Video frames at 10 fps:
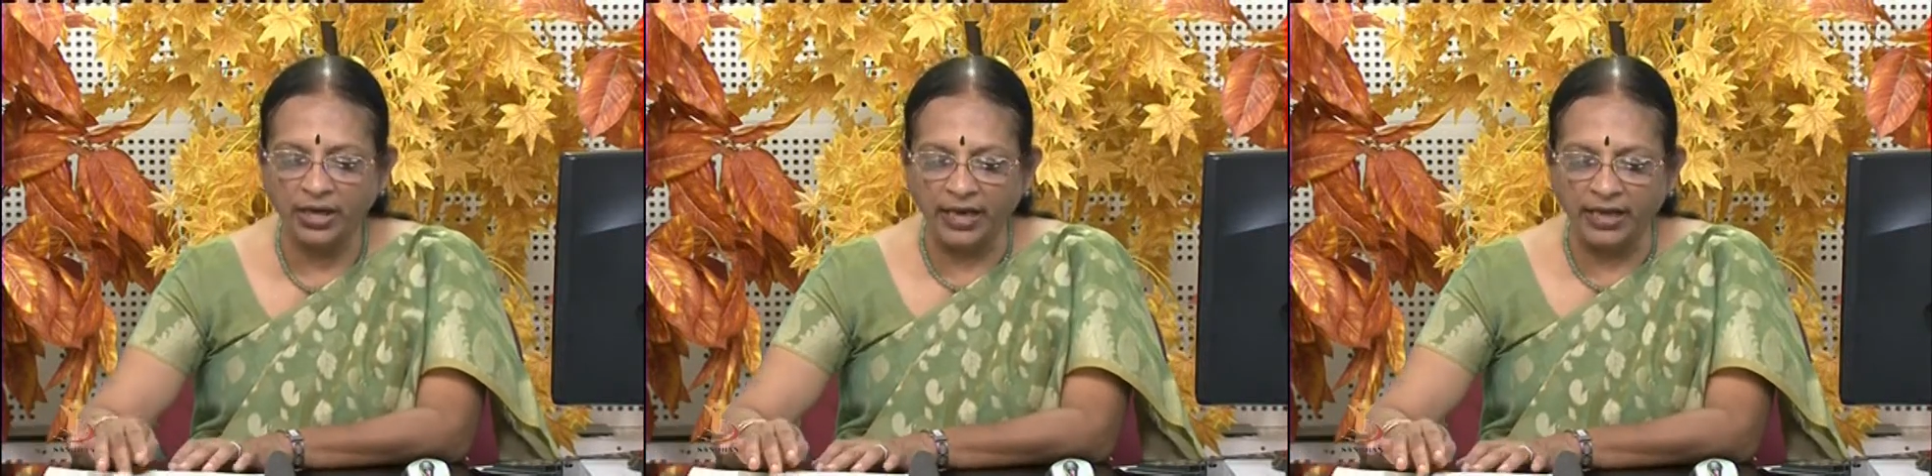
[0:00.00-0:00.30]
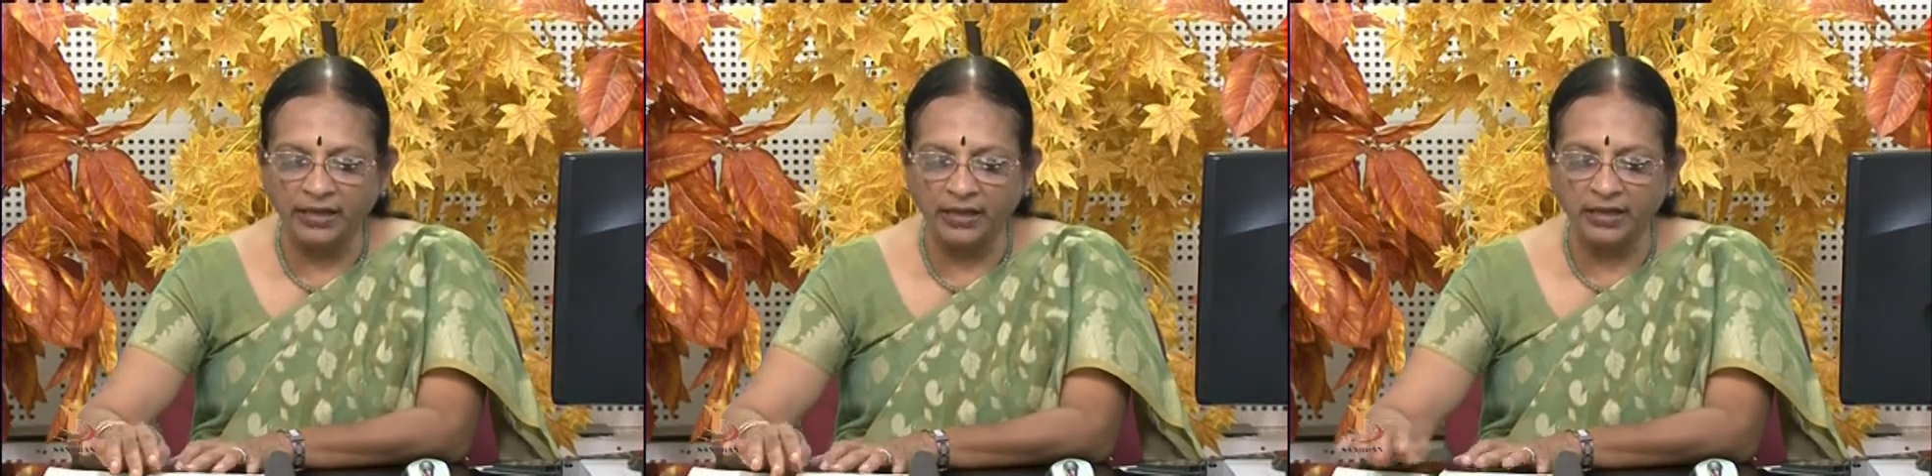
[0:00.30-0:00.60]

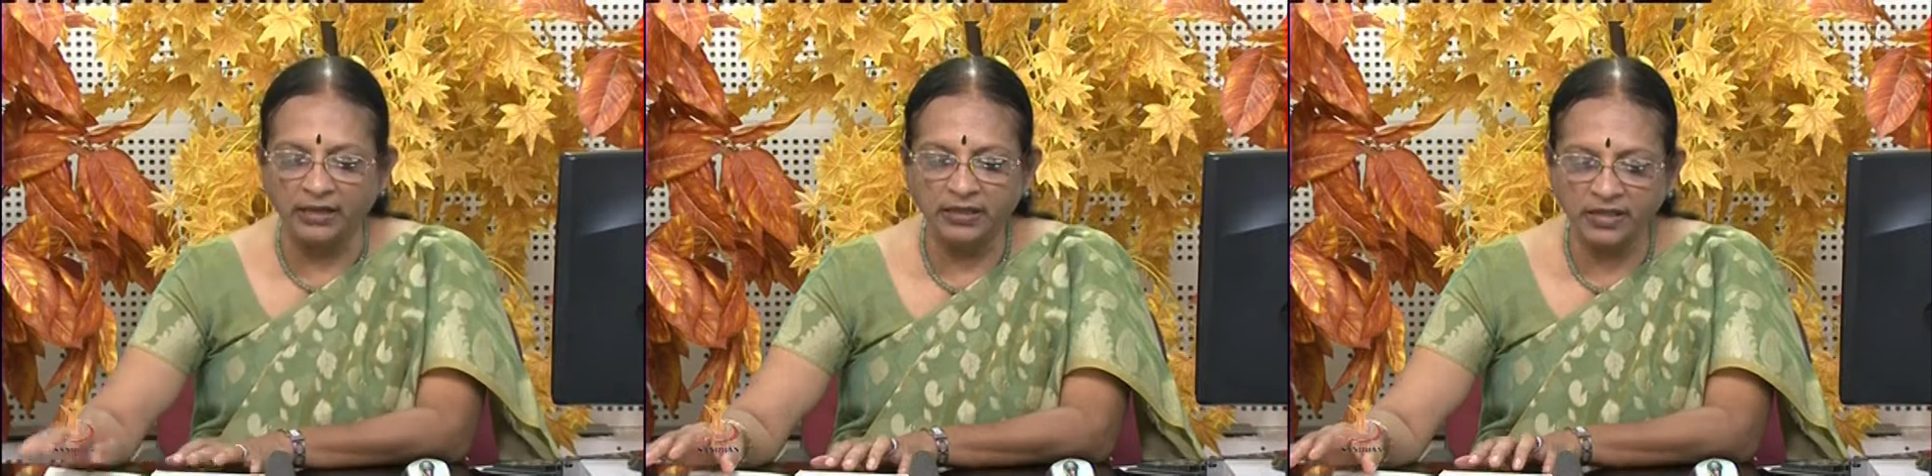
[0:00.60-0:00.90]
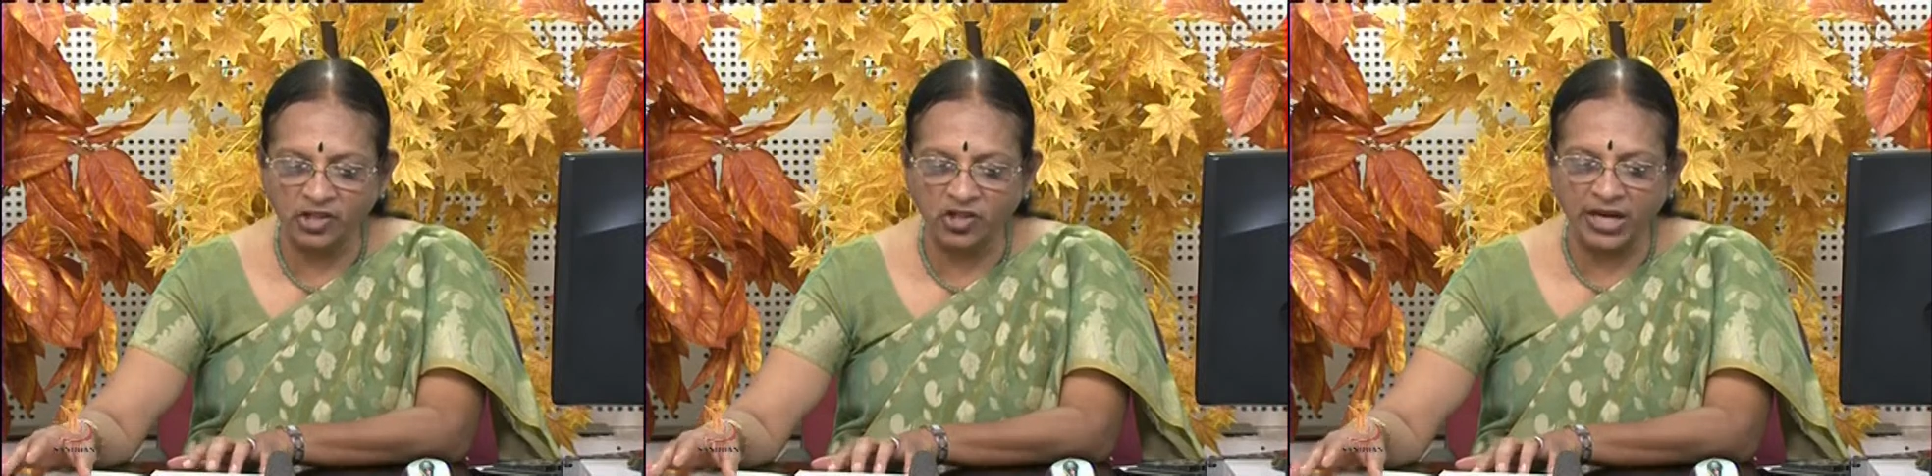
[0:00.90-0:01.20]
in the
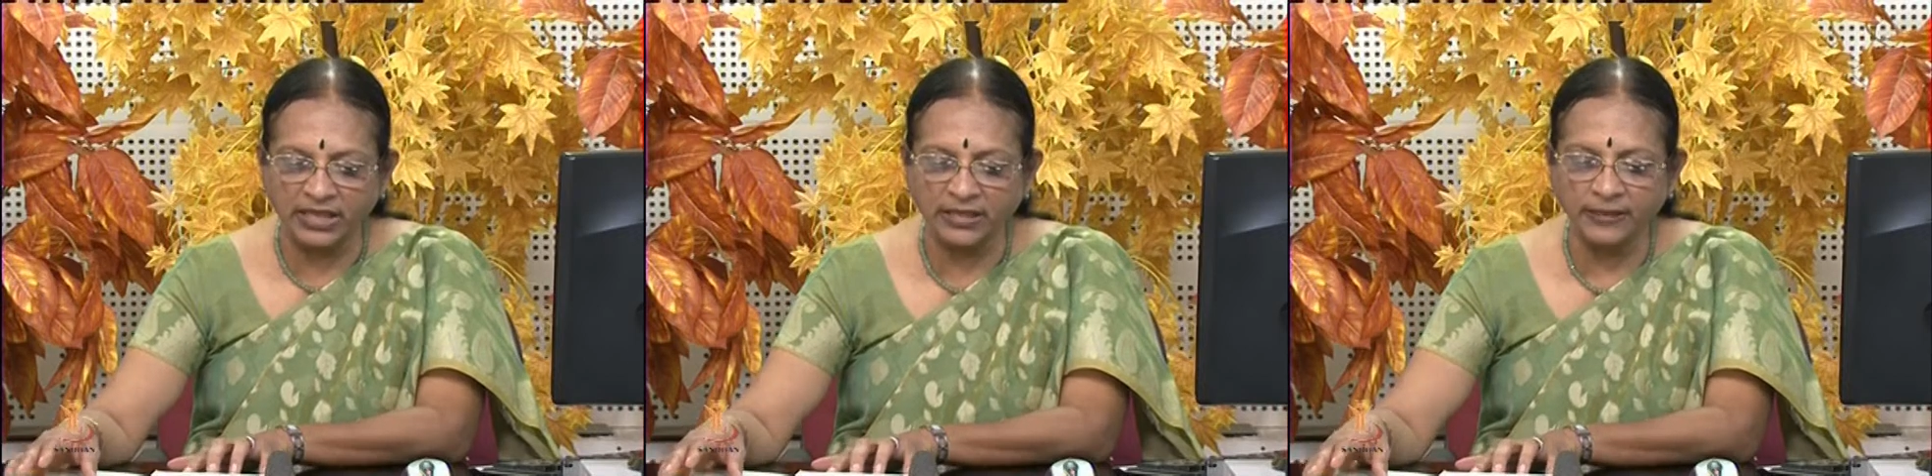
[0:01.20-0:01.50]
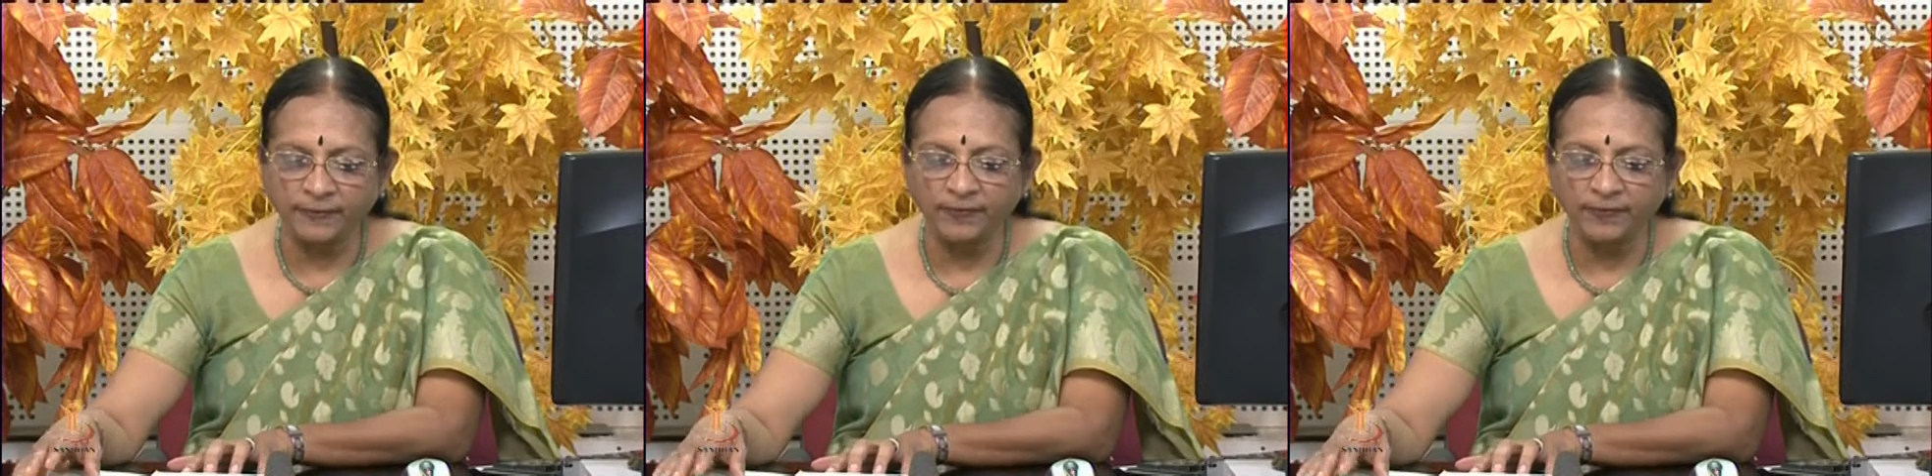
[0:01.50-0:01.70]
stress.